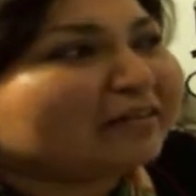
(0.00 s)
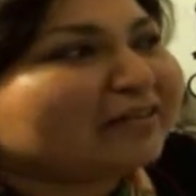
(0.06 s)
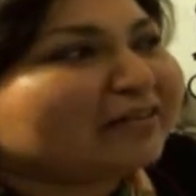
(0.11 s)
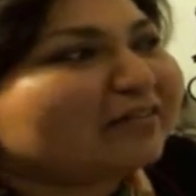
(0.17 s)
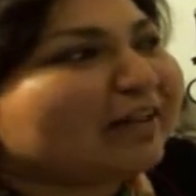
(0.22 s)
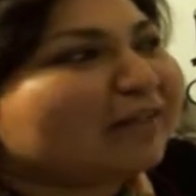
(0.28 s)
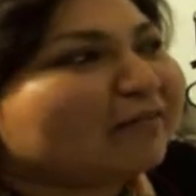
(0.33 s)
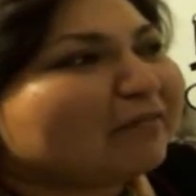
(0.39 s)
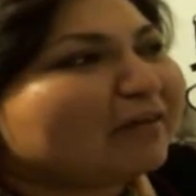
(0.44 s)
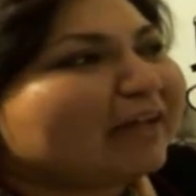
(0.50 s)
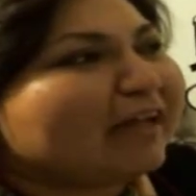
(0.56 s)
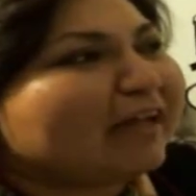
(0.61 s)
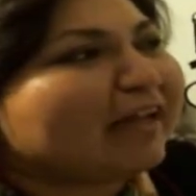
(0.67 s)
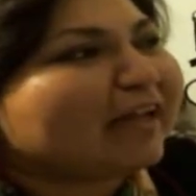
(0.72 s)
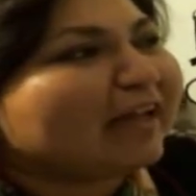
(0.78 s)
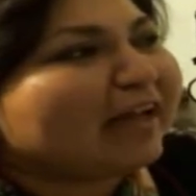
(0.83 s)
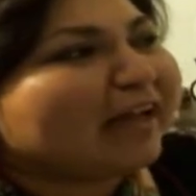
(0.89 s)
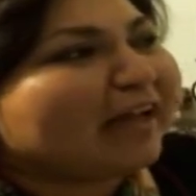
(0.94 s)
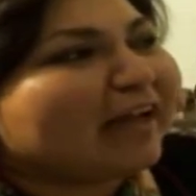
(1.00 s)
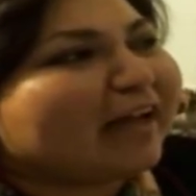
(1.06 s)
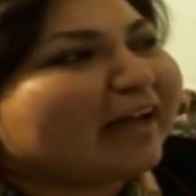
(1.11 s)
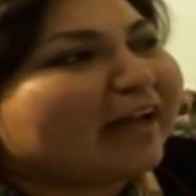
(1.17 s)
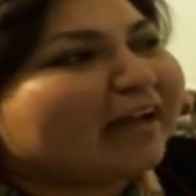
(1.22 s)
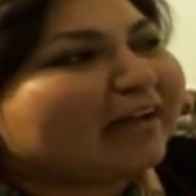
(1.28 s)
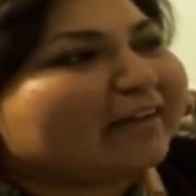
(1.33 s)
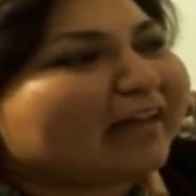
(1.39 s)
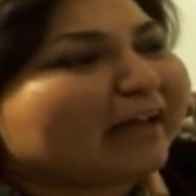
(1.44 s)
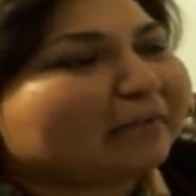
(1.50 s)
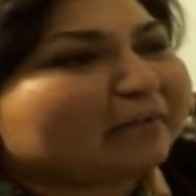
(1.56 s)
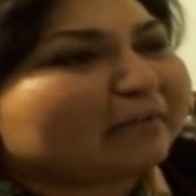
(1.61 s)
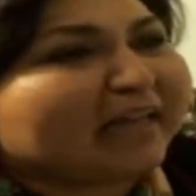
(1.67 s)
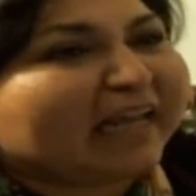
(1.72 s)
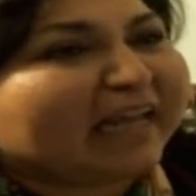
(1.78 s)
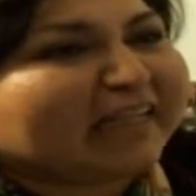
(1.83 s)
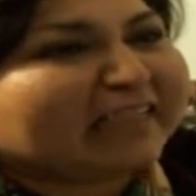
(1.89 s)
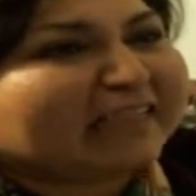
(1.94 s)
So they were like uh like
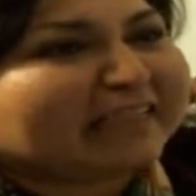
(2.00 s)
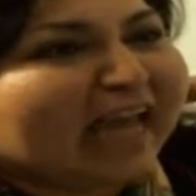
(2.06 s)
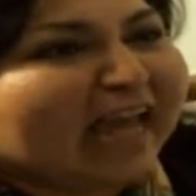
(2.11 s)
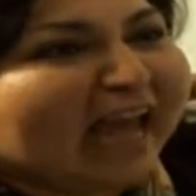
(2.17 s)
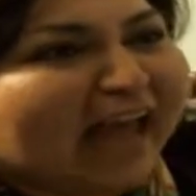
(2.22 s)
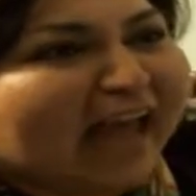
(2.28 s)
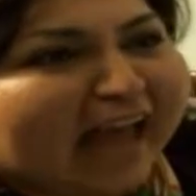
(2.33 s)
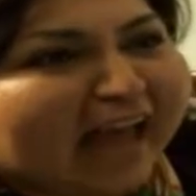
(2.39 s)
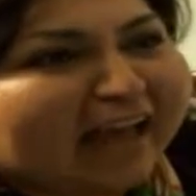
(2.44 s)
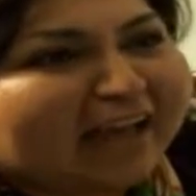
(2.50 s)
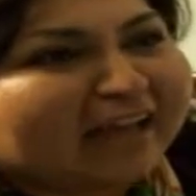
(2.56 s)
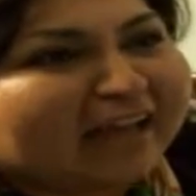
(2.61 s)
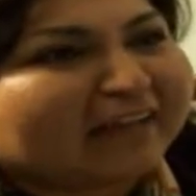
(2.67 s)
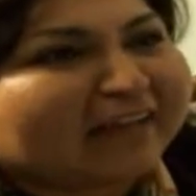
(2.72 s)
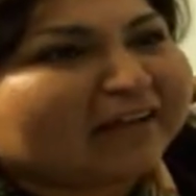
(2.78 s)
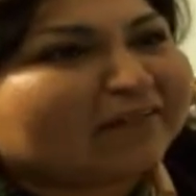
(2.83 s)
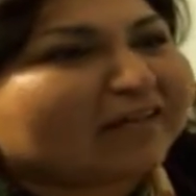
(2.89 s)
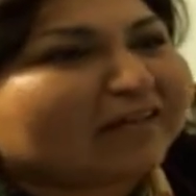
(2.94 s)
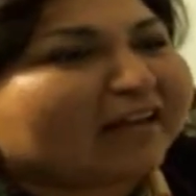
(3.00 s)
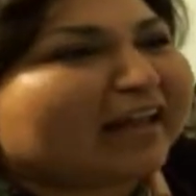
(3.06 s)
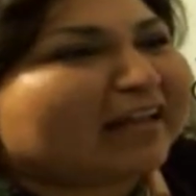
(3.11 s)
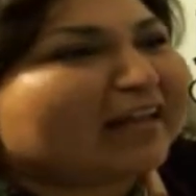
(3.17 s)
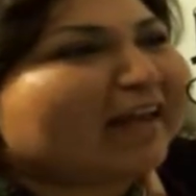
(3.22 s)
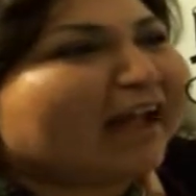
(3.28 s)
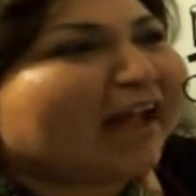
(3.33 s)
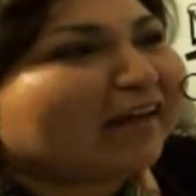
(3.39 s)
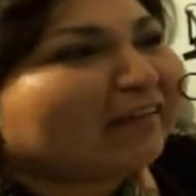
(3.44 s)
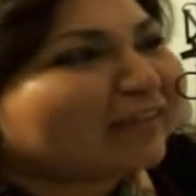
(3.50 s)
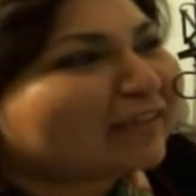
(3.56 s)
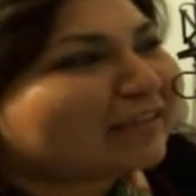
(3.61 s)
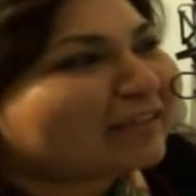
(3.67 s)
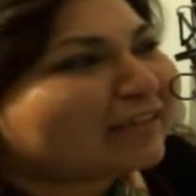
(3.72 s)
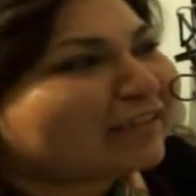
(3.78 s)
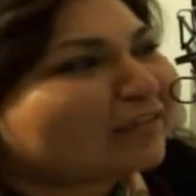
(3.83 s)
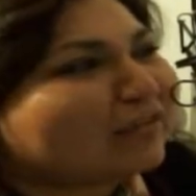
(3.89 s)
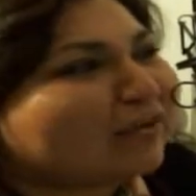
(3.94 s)
playing tag and they were like having
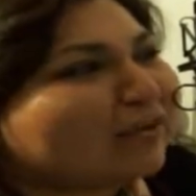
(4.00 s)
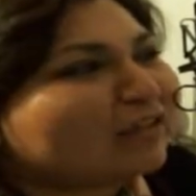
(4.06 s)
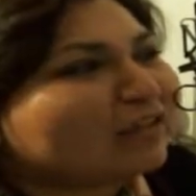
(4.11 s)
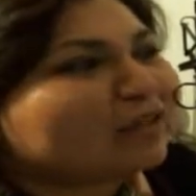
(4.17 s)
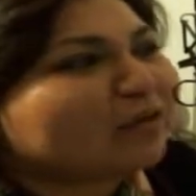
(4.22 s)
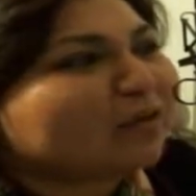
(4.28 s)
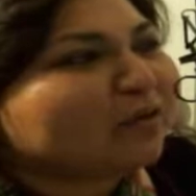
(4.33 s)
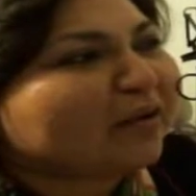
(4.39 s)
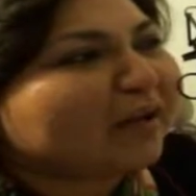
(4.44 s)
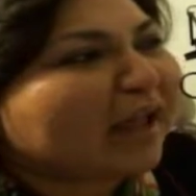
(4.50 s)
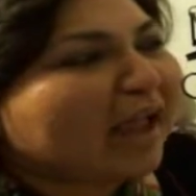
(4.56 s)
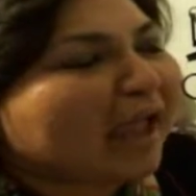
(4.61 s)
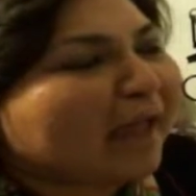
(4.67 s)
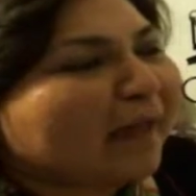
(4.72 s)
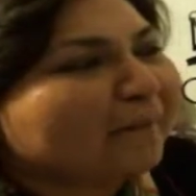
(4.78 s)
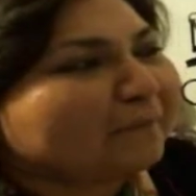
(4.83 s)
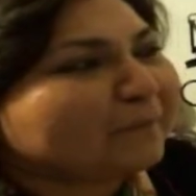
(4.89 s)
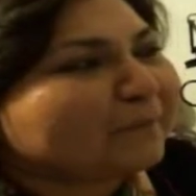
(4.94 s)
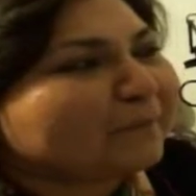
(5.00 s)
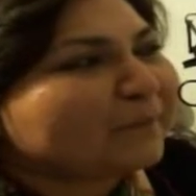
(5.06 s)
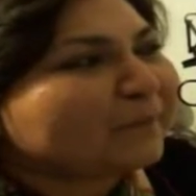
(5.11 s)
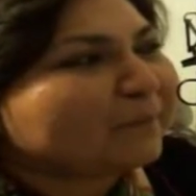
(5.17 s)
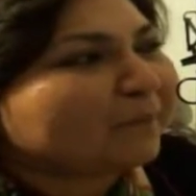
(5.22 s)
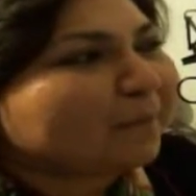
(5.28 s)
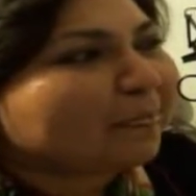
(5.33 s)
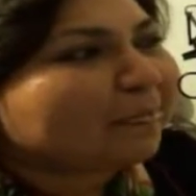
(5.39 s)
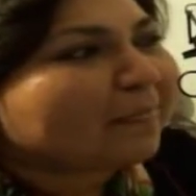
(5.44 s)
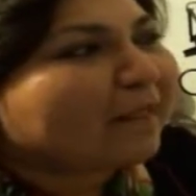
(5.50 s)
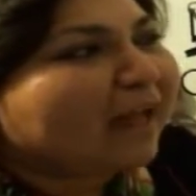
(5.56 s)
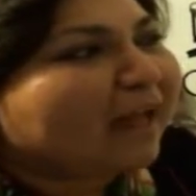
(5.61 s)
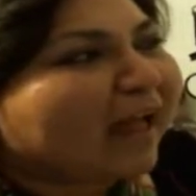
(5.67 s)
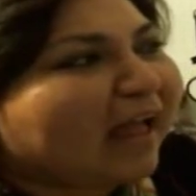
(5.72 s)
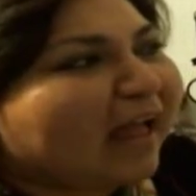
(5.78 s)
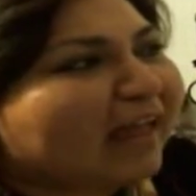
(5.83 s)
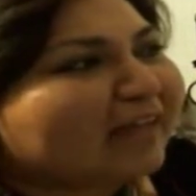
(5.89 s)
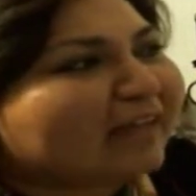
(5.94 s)
such great joy and
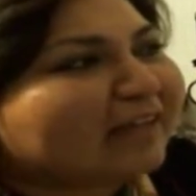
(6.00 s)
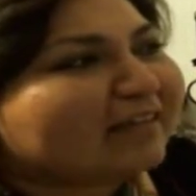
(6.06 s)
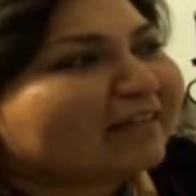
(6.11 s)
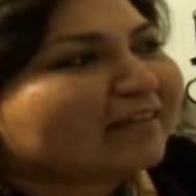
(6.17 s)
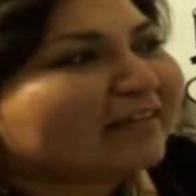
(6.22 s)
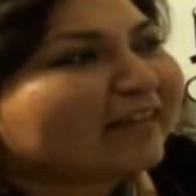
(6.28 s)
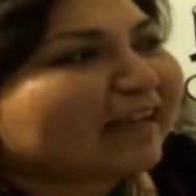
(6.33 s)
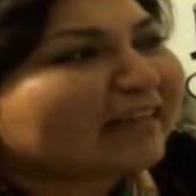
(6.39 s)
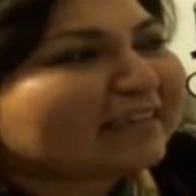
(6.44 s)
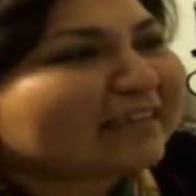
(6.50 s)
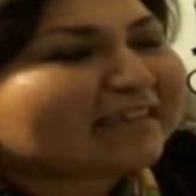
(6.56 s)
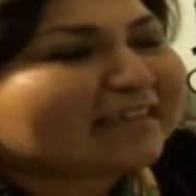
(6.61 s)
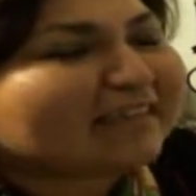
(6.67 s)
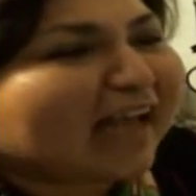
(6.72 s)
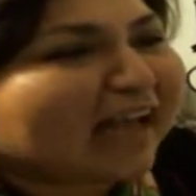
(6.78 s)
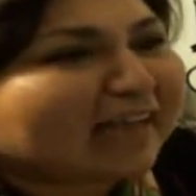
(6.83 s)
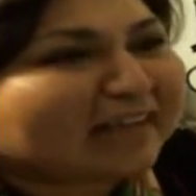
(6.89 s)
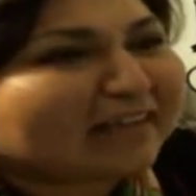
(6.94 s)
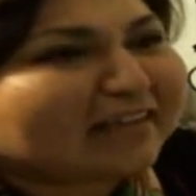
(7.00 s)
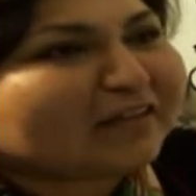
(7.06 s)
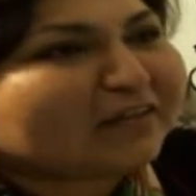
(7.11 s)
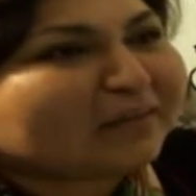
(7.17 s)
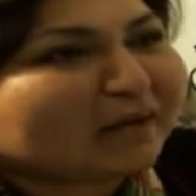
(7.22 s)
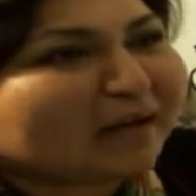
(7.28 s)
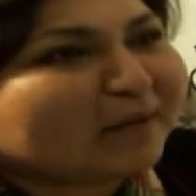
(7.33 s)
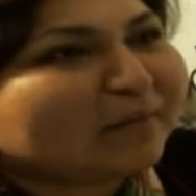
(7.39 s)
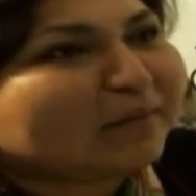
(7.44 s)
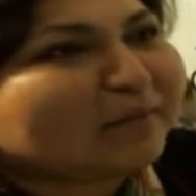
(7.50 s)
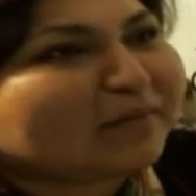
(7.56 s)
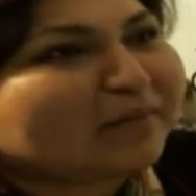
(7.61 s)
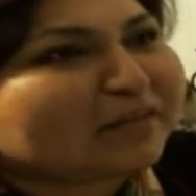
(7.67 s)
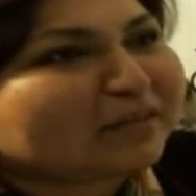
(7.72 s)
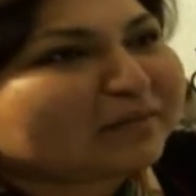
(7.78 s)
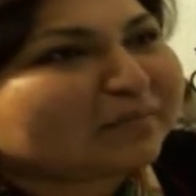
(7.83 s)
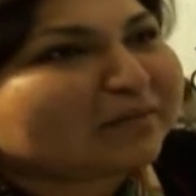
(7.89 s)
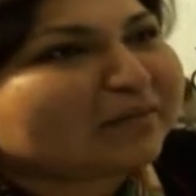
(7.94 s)
and that's exactly the way we're
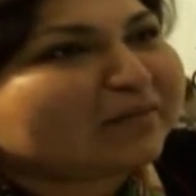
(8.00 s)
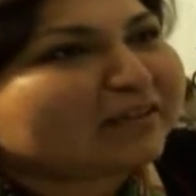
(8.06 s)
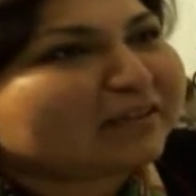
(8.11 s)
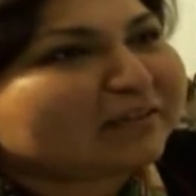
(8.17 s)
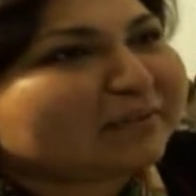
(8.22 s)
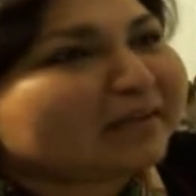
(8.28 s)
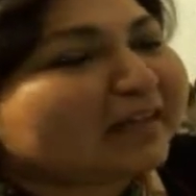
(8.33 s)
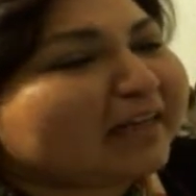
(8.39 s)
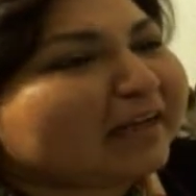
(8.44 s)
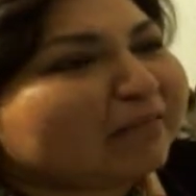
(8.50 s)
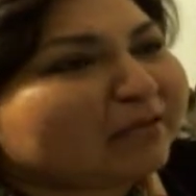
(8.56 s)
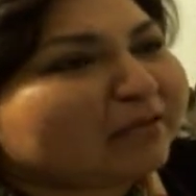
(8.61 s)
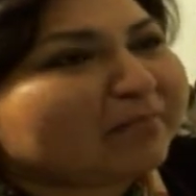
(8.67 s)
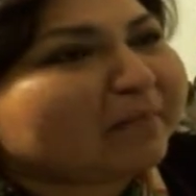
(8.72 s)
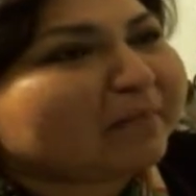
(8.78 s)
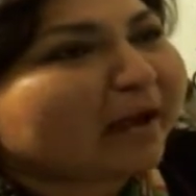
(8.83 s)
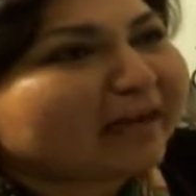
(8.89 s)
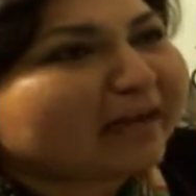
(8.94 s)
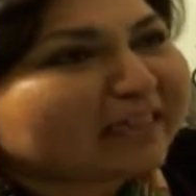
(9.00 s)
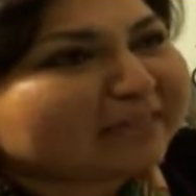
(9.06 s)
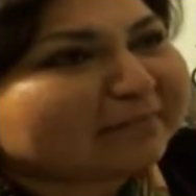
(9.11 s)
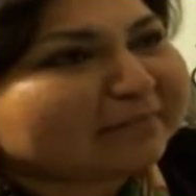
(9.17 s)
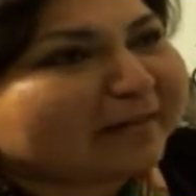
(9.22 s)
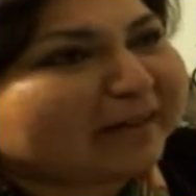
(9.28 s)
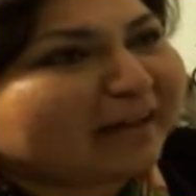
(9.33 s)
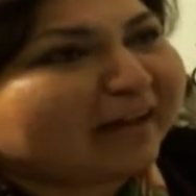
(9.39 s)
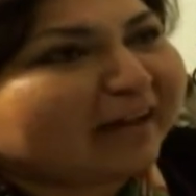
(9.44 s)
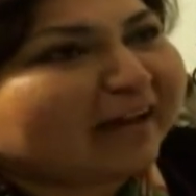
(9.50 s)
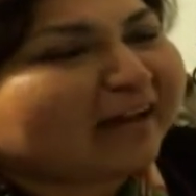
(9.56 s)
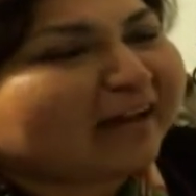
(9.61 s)
supposed to be and it reminded me